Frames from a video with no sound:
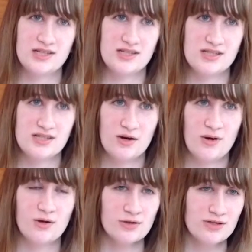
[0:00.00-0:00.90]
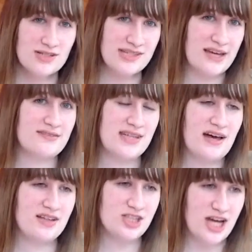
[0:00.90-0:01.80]
So in order to save
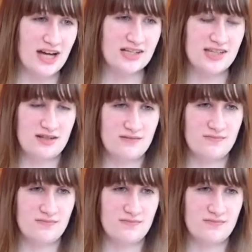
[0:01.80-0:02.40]
Sally Jackson,